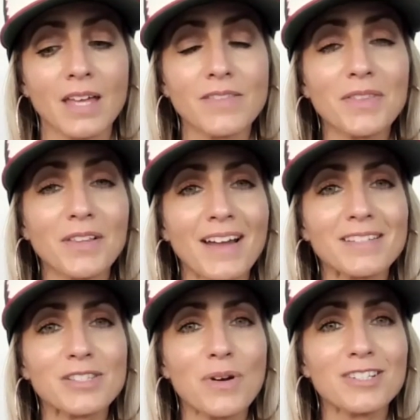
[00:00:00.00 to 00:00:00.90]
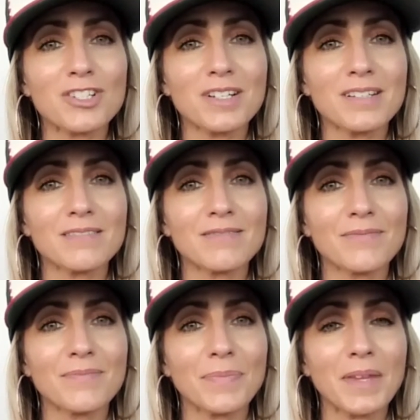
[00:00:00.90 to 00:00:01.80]
And then the last
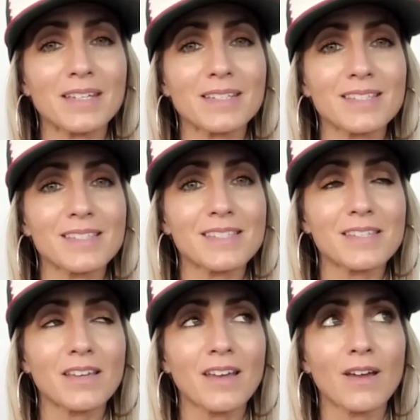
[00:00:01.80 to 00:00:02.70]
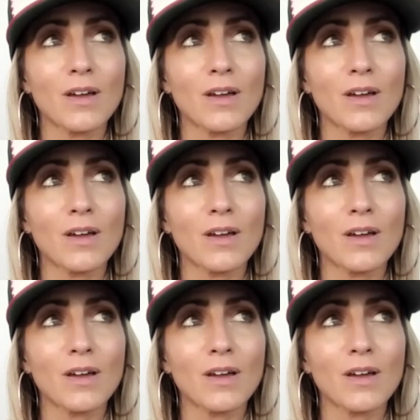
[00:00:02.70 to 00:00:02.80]
question is